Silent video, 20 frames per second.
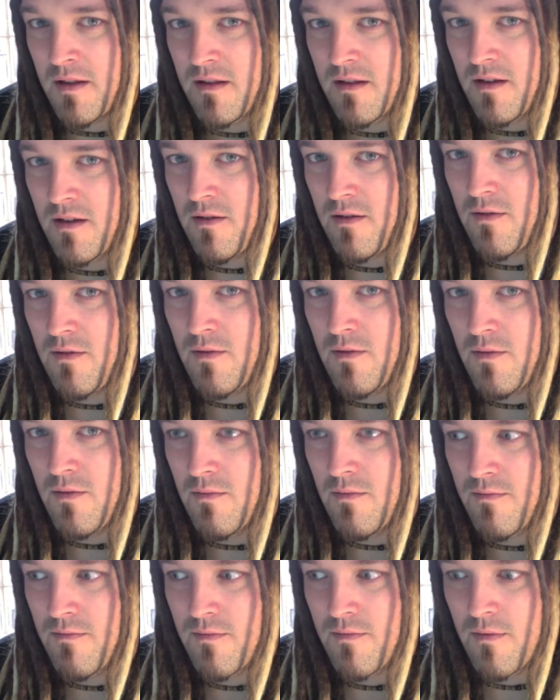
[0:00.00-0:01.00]

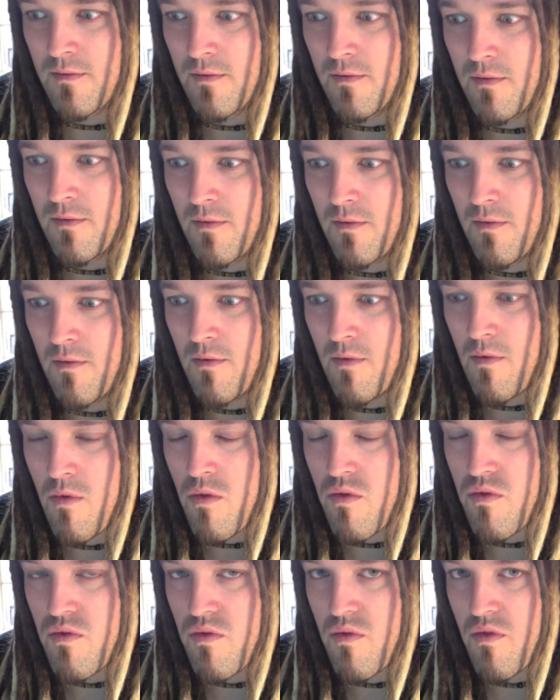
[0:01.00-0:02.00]

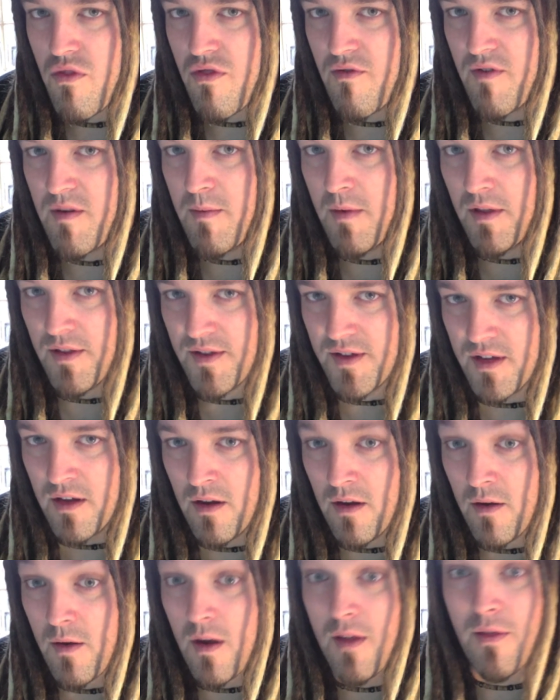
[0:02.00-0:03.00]
2-3 months
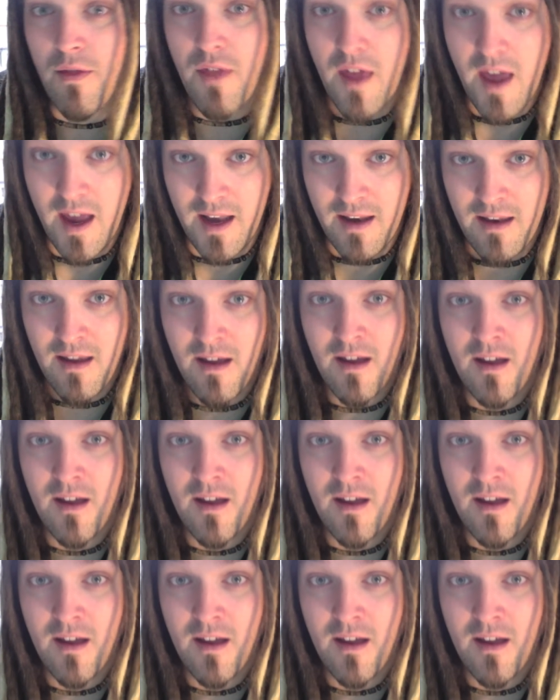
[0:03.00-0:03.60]
ago, and then,